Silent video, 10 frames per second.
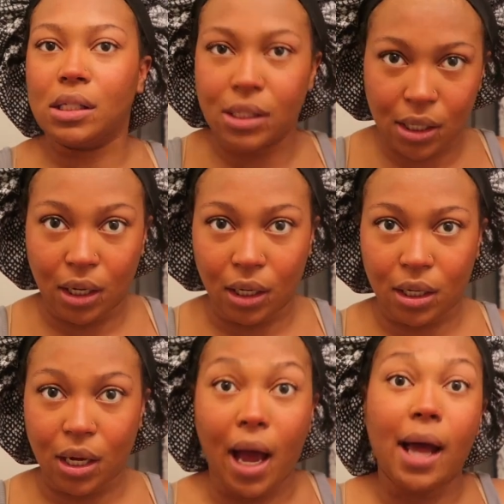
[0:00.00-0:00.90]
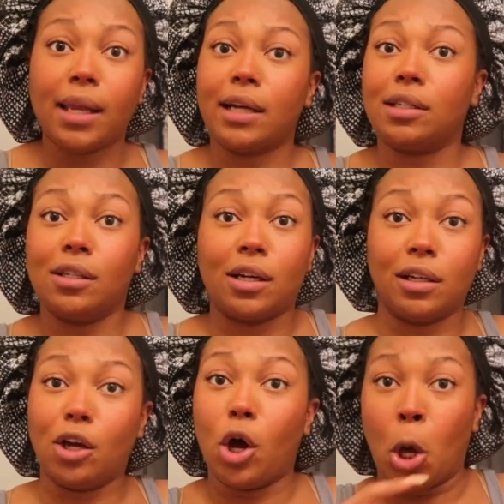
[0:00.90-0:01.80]
sick. I like to look a
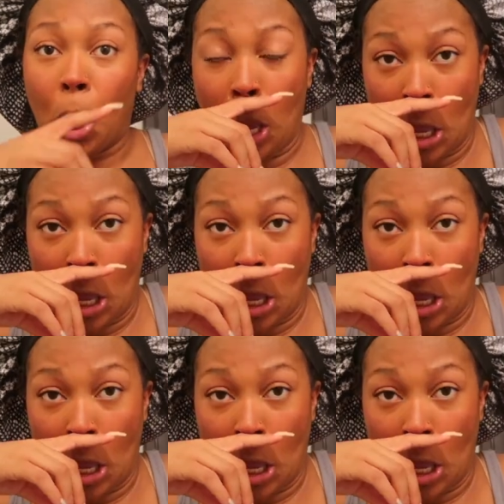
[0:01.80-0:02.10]
little